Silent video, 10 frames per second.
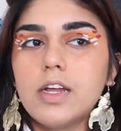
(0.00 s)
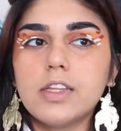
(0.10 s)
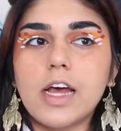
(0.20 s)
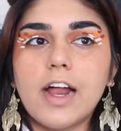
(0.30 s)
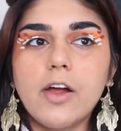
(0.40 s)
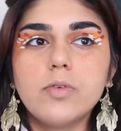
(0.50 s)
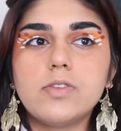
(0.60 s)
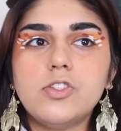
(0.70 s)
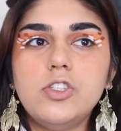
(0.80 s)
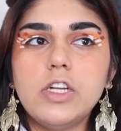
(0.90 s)
that I
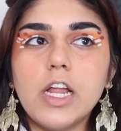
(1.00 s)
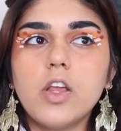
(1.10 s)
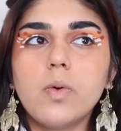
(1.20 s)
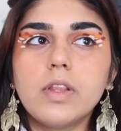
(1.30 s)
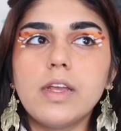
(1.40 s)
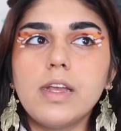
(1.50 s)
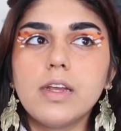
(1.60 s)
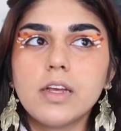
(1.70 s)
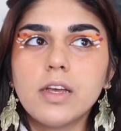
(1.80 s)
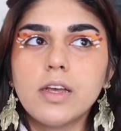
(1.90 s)
was
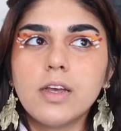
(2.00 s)
genuinely